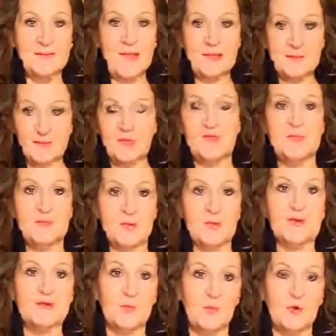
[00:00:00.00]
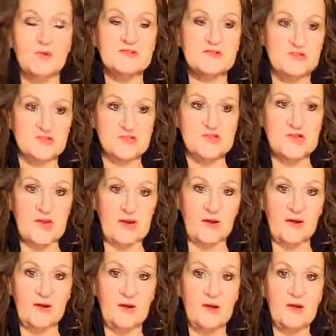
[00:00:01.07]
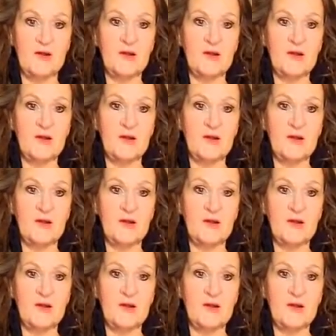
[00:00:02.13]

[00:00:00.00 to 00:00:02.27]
and really put into words and share,